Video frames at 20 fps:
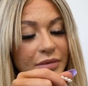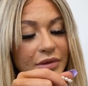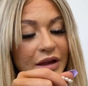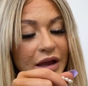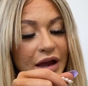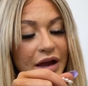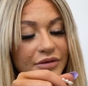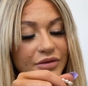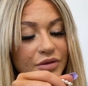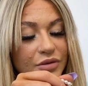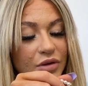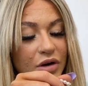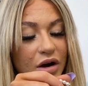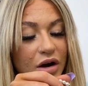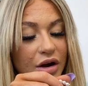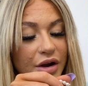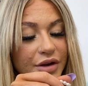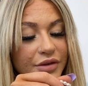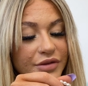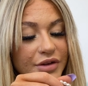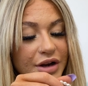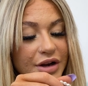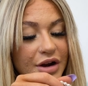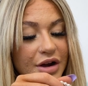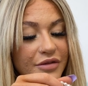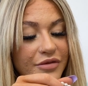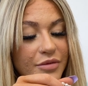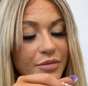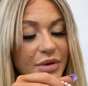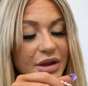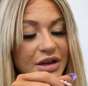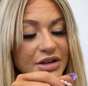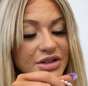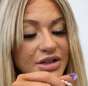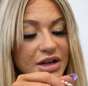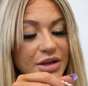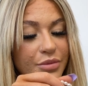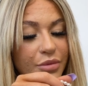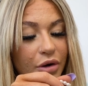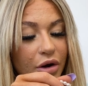that have arrived and I've
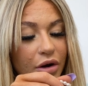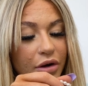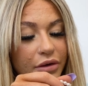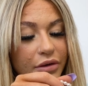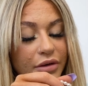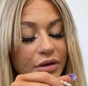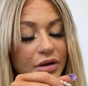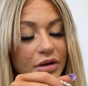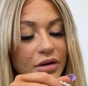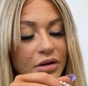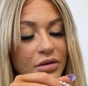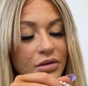immediately broke.